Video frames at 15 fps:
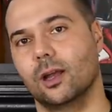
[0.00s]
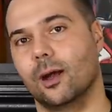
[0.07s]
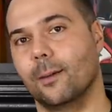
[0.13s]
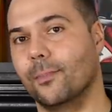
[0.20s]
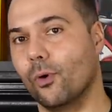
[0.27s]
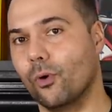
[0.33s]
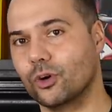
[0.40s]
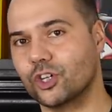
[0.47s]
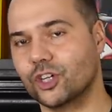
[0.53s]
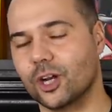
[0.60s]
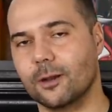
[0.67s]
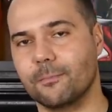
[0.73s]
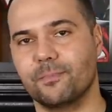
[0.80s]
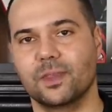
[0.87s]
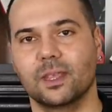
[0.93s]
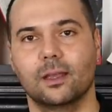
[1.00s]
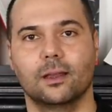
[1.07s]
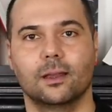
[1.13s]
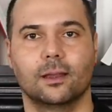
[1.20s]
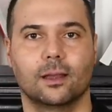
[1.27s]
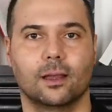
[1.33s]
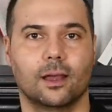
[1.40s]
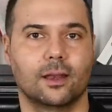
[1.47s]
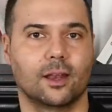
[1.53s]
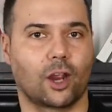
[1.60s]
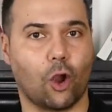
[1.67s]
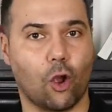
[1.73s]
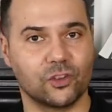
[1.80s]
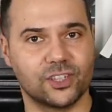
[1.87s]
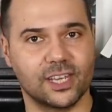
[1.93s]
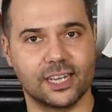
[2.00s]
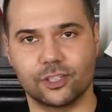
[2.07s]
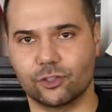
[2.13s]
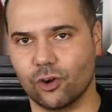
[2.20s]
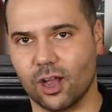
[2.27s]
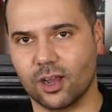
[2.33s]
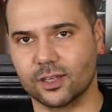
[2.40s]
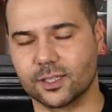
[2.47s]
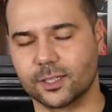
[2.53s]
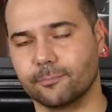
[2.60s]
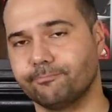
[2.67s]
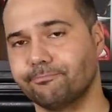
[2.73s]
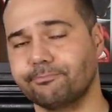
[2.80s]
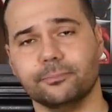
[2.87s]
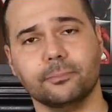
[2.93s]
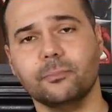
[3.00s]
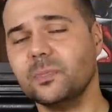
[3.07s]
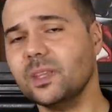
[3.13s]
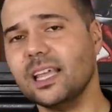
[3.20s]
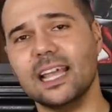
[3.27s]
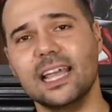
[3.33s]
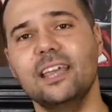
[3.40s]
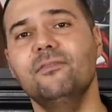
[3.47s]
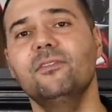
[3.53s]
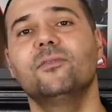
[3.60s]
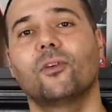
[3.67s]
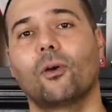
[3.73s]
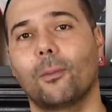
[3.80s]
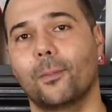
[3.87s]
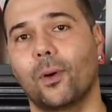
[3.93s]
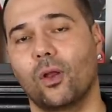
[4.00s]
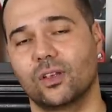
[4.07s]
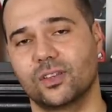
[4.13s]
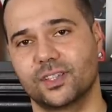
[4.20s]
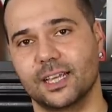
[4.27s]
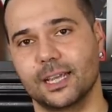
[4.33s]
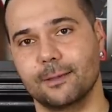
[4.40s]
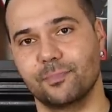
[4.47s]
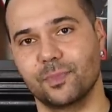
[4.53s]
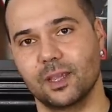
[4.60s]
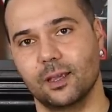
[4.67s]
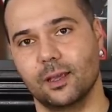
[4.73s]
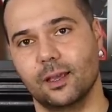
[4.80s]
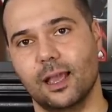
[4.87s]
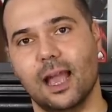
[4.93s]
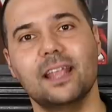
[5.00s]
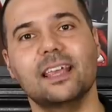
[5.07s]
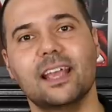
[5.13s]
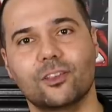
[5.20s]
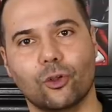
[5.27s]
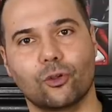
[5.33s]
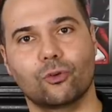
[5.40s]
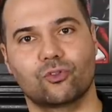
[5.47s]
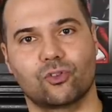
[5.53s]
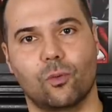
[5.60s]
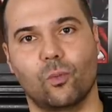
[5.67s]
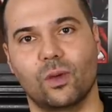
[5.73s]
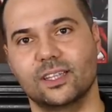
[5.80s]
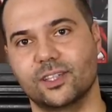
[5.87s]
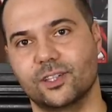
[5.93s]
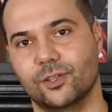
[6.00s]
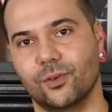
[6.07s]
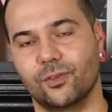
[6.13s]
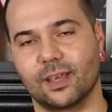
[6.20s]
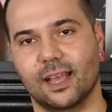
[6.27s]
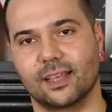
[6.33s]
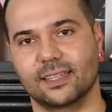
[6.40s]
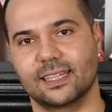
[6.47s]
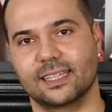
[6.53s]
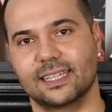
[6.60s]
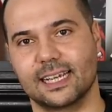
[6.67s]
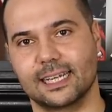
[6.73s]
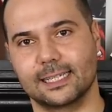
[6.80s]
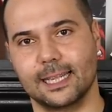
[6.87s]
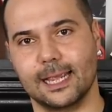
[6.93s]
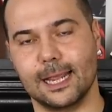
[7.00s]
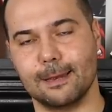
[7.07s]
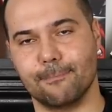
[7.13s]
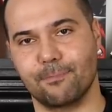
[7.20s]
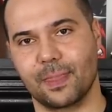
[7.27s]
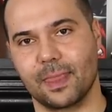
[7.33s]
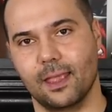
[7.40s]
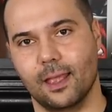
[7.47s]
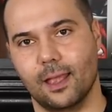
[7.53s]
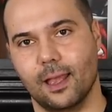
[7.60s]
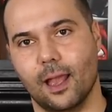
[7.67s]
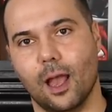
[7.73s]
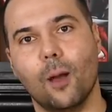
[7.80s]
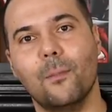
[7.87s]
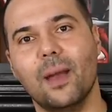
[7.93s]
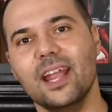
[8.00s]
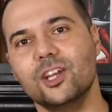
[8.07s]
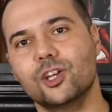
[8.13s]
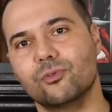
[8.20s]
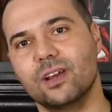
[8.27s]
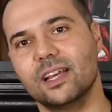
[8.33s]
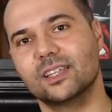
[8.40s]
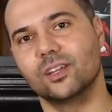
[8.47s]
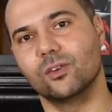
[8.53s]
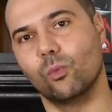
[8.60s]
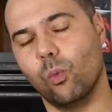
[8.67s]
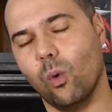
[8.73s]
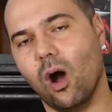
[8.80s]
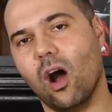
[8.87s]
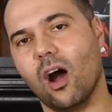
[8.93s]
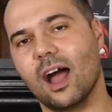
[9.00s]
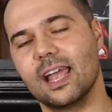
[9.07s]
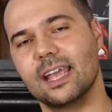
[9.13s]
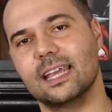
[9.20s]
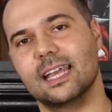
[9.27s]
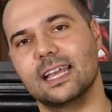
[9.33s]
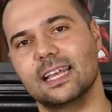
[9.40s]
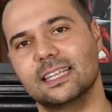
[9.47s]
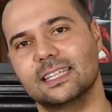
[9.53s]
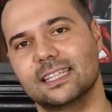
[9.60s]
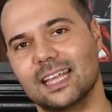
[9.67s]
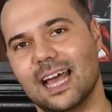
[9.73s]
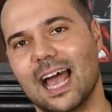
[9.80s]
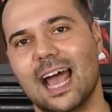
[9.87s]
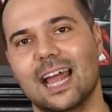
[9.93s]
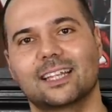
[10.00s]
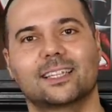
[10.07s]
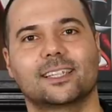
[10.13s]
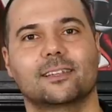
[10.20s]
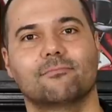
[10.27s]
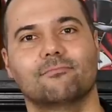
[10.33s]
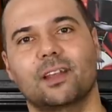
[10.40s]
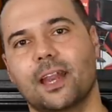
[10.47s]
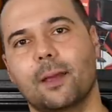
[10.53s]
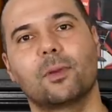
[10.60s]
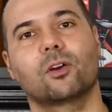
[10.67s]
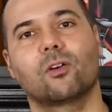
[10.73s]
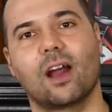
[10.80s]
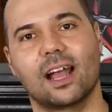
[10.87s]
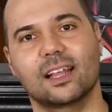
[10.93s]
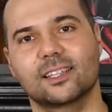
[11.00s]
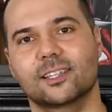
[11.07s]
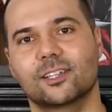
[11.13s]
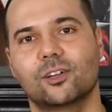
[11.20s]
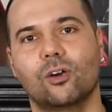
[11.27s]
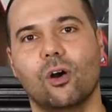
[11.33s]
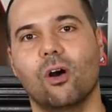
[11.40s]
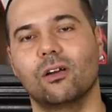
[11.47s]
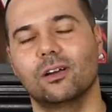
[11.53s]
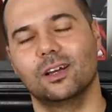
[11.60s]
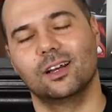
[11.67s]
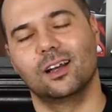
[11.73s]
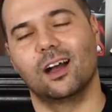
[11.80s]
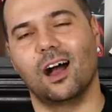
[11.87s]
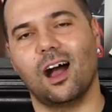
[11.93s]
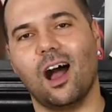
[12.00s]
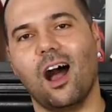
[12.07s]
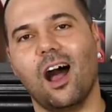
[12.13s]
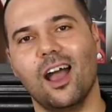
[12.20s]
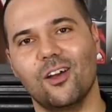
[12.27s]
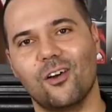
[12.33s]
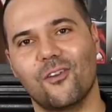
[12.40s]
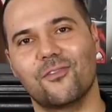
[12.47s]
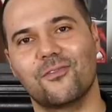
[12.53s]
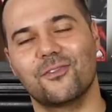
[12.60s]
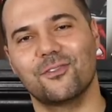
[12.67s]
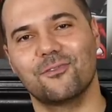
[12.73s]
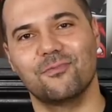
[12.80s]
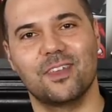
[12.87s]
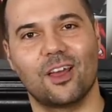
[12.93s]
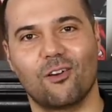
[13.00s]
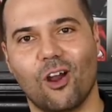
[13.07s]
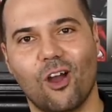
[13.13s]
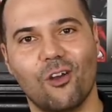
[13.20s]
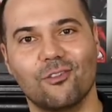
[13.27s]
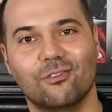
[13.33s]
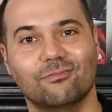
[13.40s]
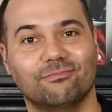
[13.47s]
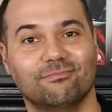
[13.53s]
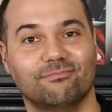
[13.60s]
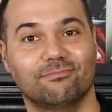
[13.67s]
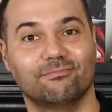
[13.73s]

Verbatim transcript: abortion, uh, narcotics, drugs, even foreign policy and yet Donald Trump wins in 2016. A major reason why is that the Democrats got high off their own